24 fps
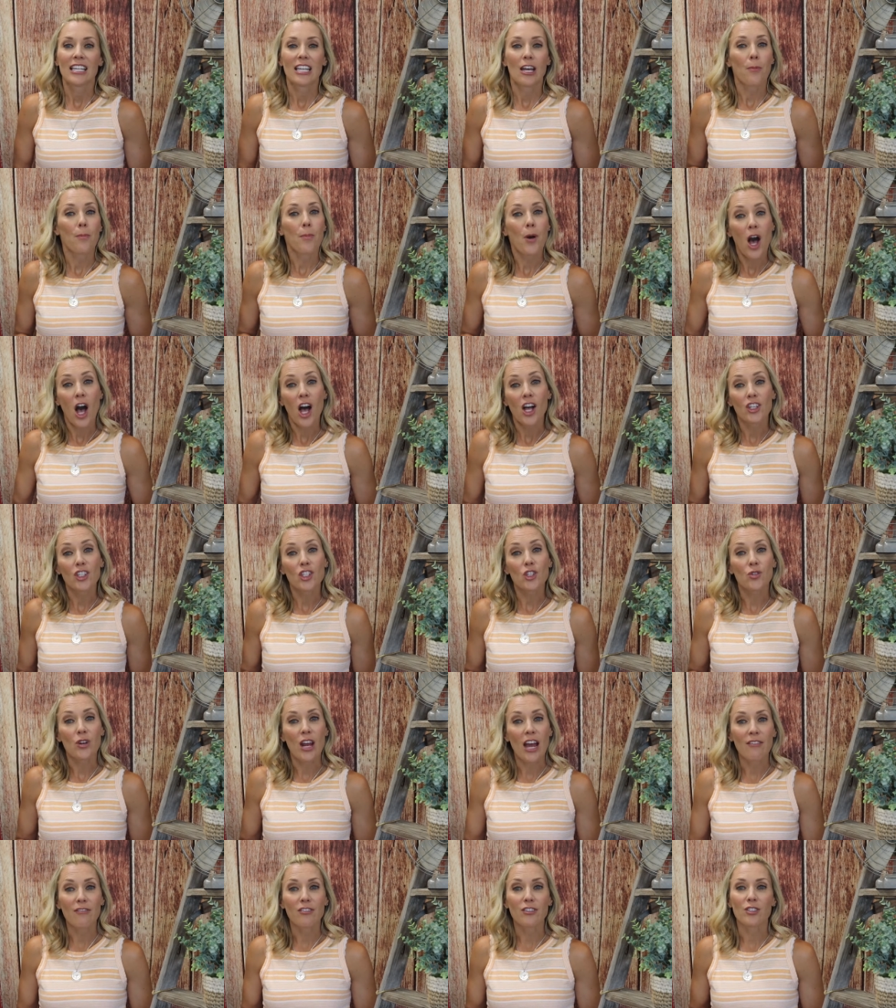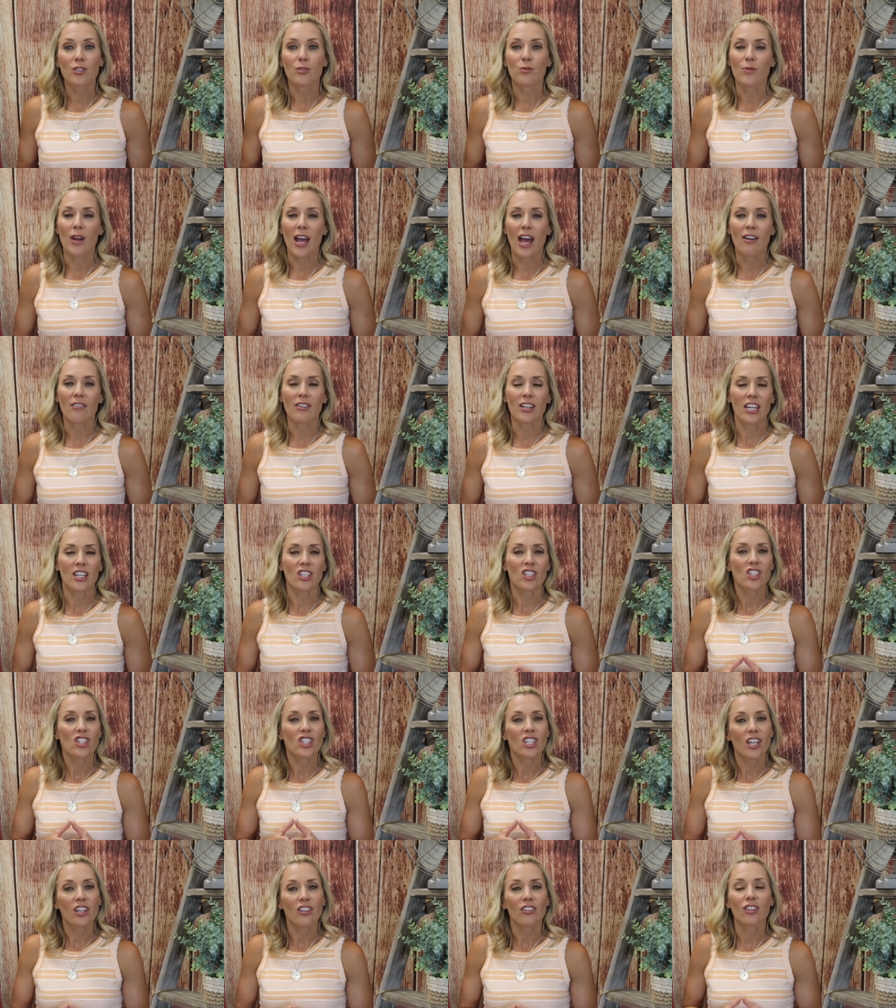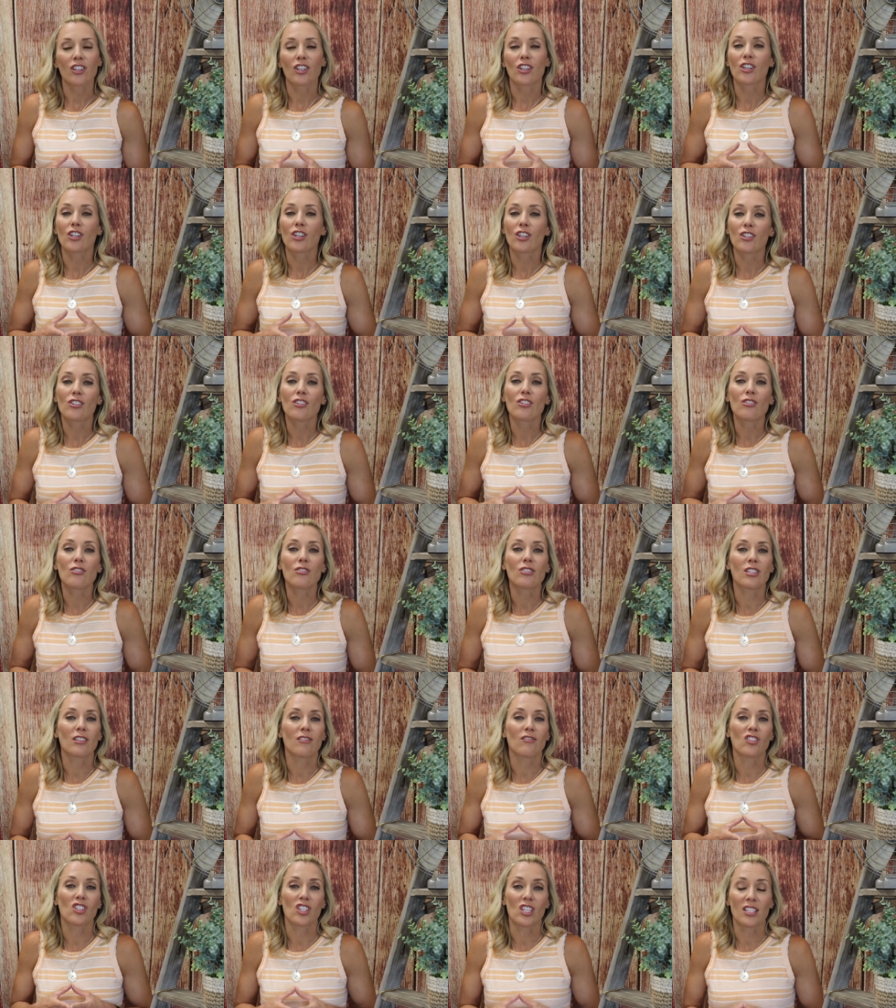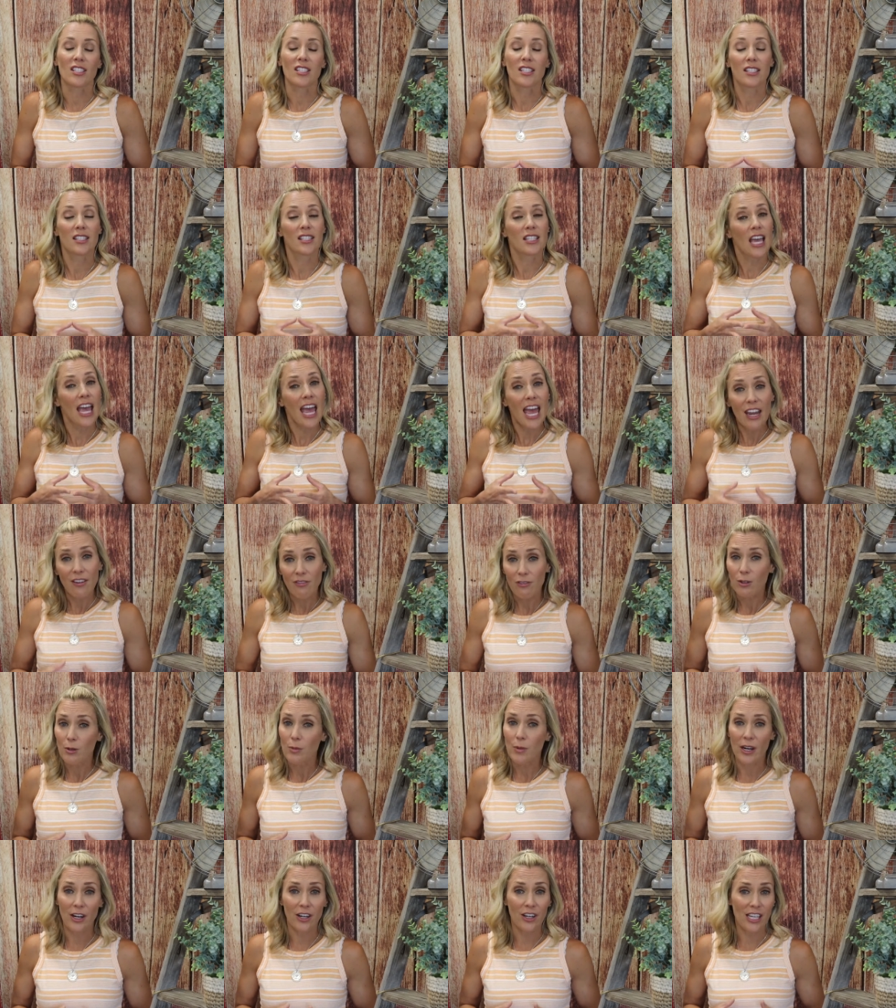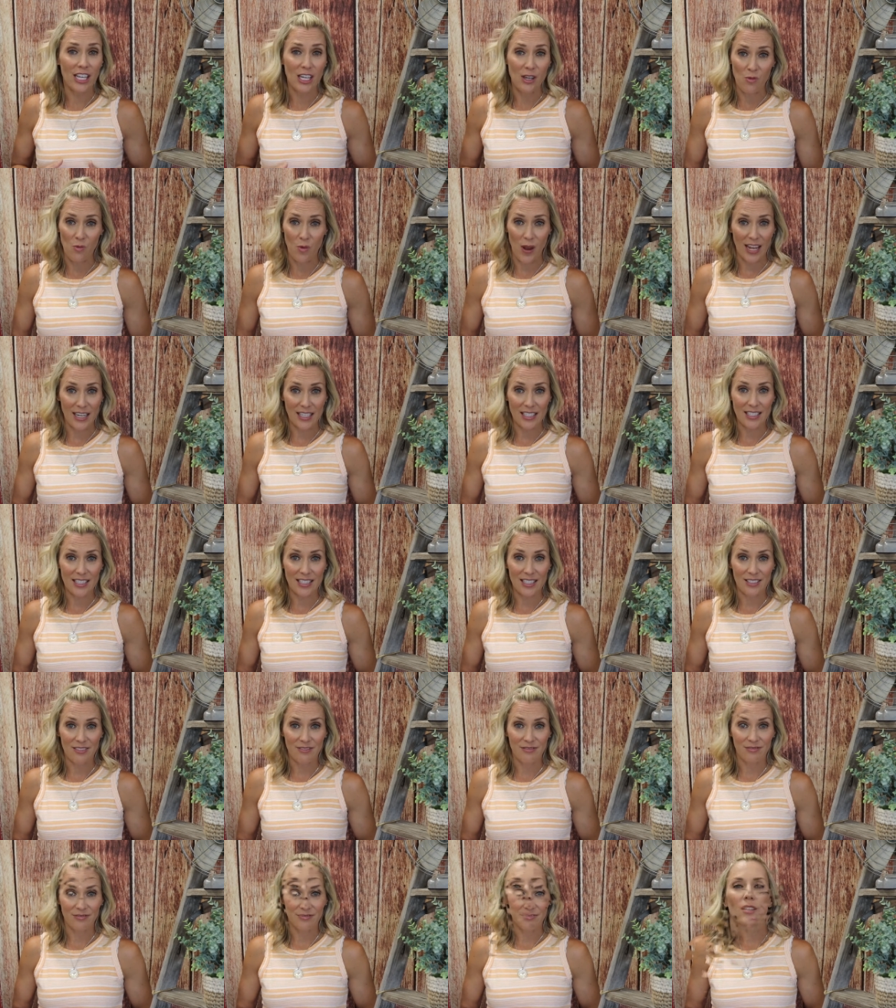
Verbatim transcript: Now, Paul traveled around and shared the good news of Jesus everywhere he went.